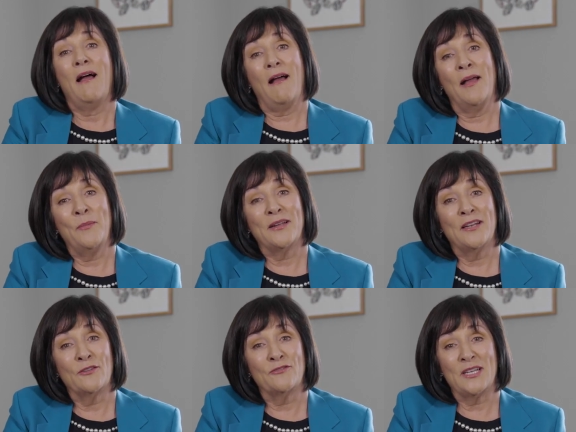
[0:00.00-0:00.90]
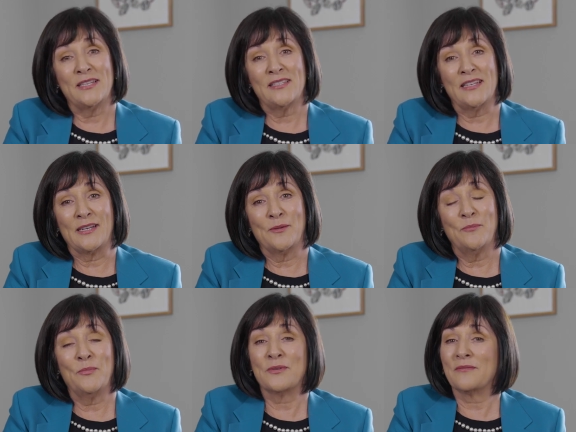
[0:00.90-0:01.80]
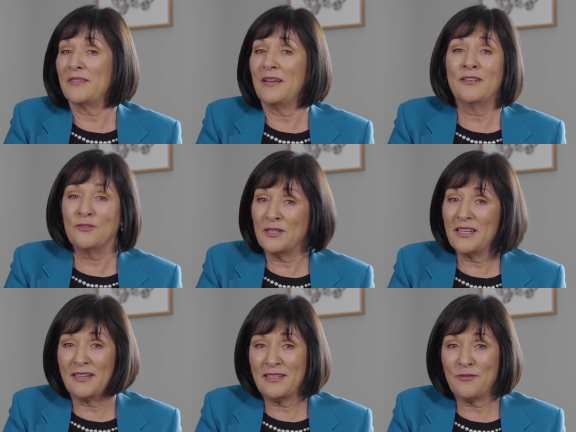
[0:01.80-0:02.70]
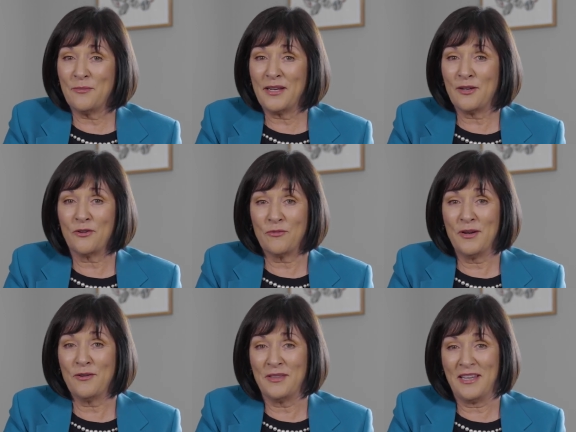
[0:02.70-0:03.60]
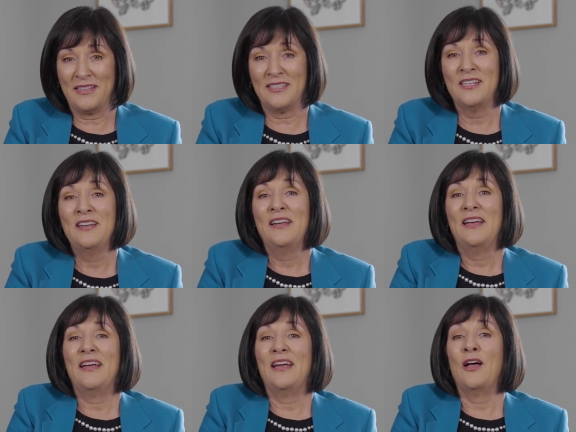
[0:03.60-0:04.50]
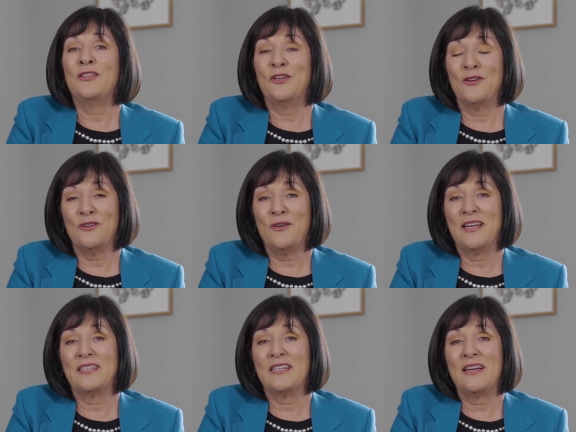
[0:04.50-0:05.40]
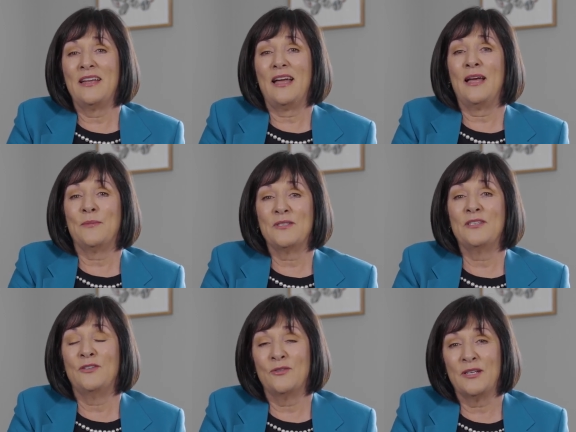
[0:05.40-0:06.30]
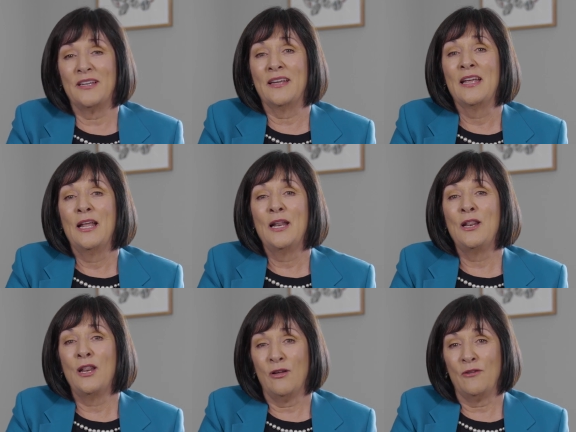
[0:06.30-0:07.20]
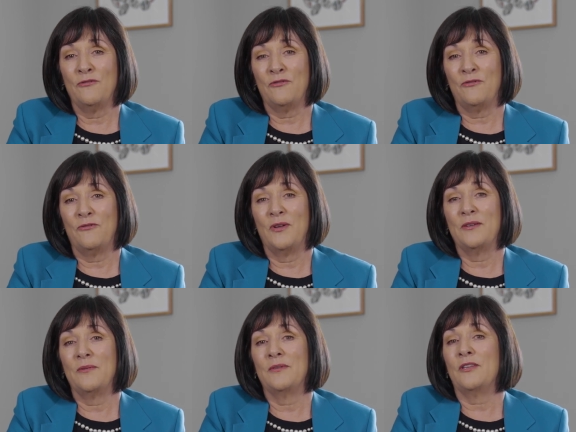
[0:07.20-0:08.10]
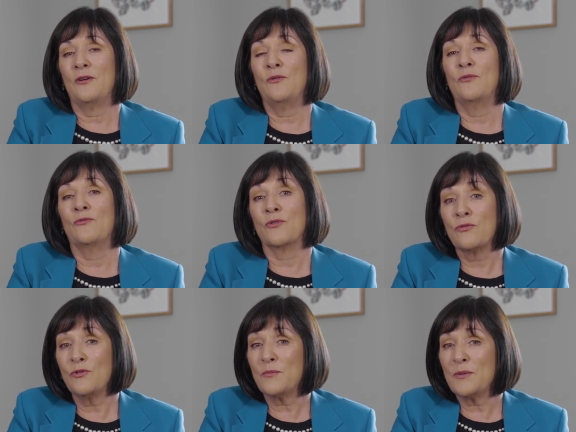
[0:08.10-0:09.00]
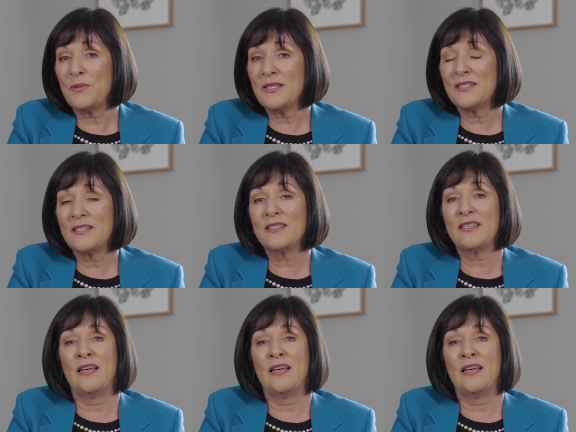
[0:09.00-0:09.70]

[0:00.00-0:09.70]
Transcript: I might love dancing, but I don't think I'd ever make a career in that. On the other hand, I absolutely love the whole recruitment business.